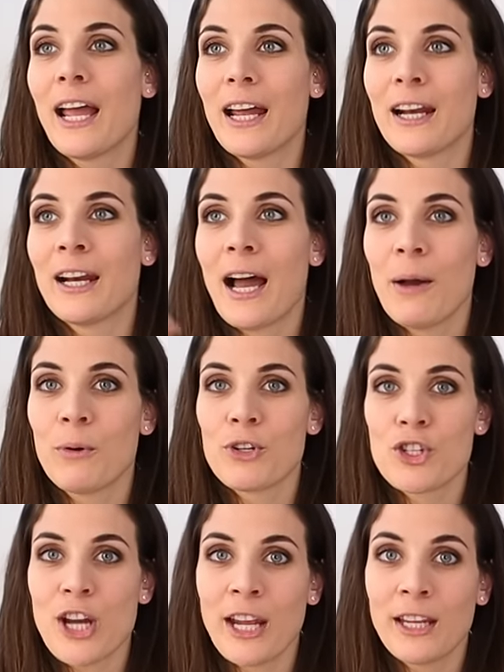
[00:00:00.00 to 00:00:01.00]
and I
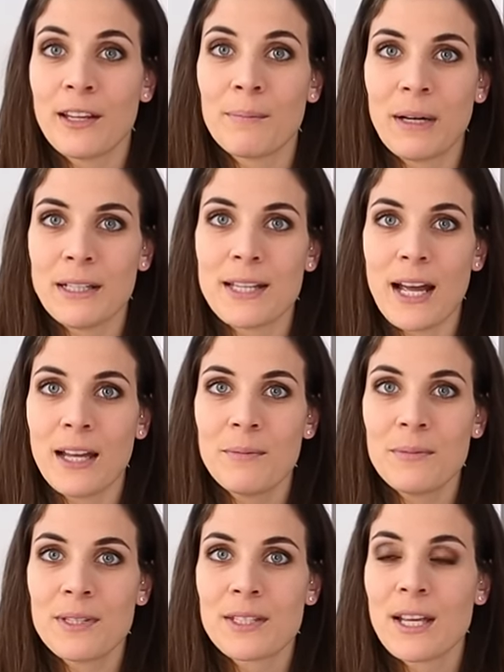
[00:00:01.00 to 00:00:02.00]
was checking my
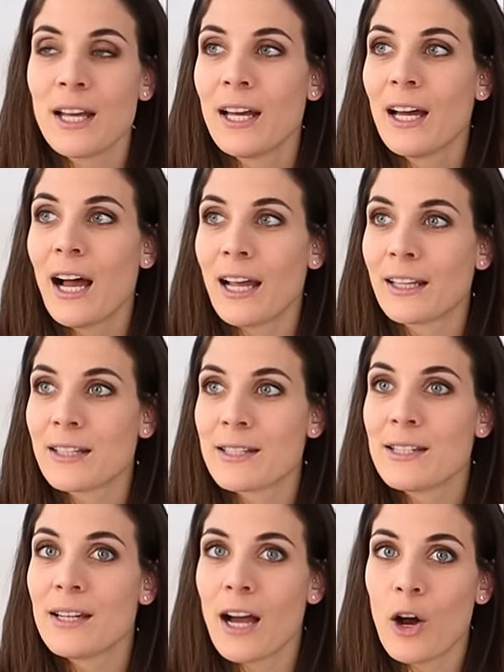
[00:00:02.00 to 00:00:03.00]
times, I can
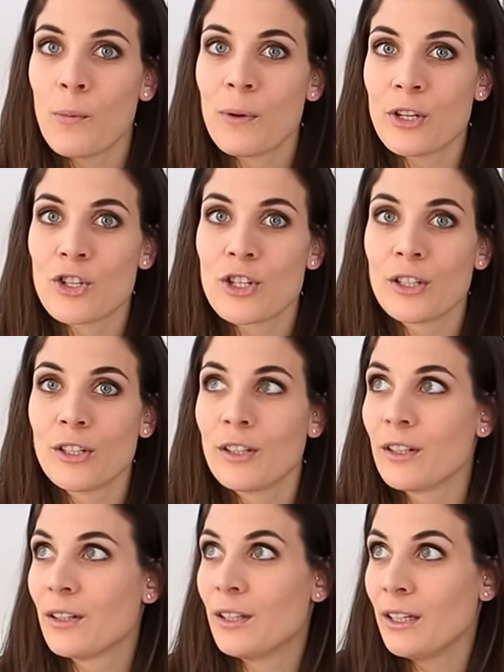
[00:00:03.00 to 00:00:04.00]
see how much
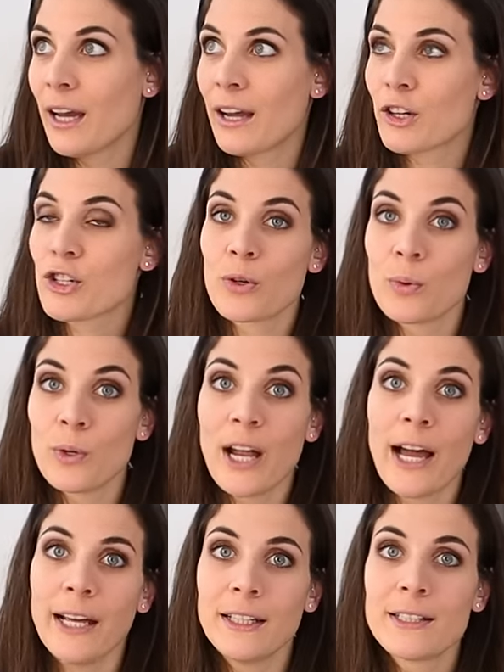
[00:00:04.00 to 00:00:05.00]
the actual
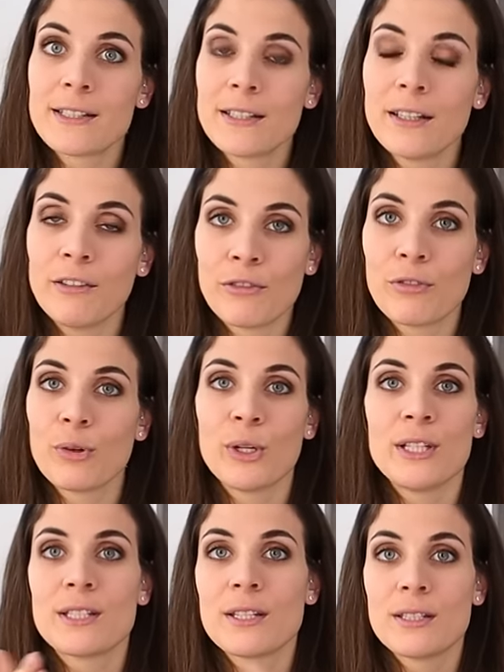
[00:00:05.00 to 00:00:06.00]
light
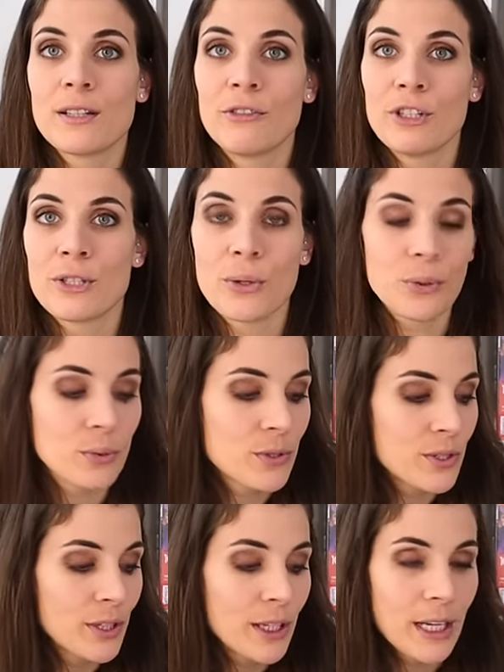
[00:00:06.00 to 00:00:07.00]
influences the
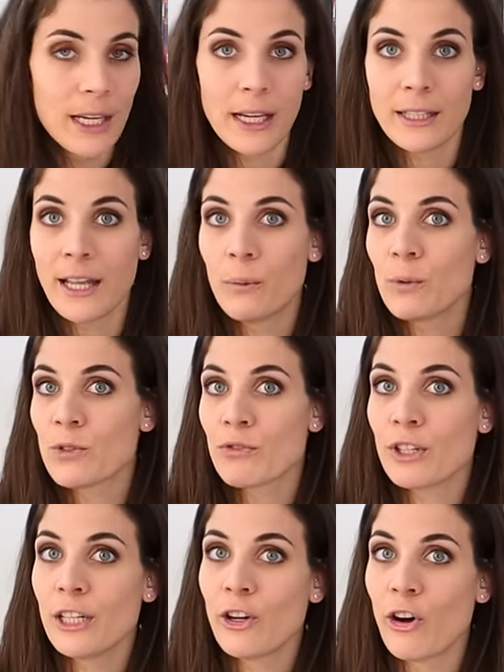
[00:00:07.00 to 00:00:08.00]
results. Like that was
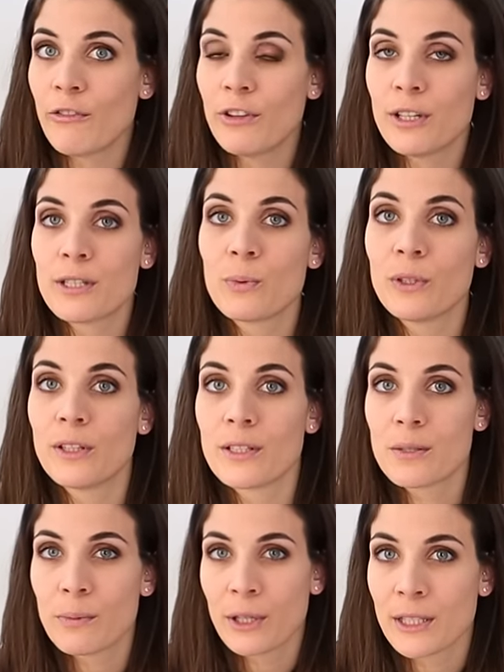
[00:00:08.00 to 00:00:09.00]
really obvious with the
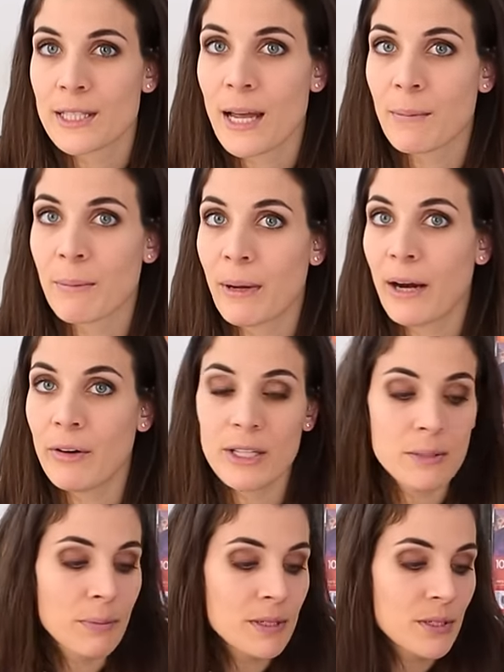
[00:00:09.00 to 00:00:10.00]
Springtime in
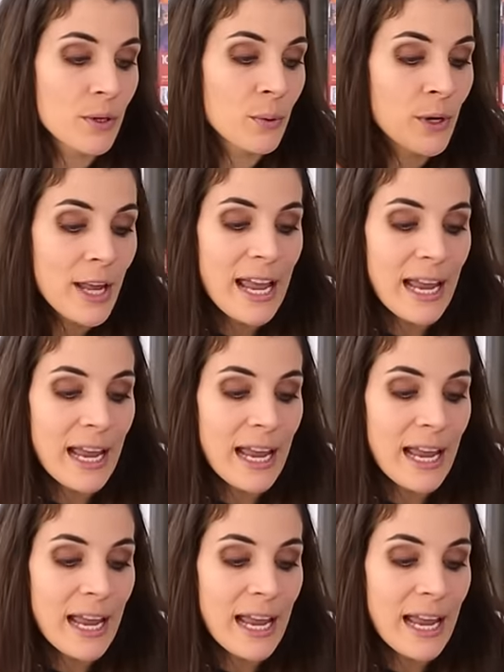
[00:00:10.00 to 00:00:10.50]
Paris puzzle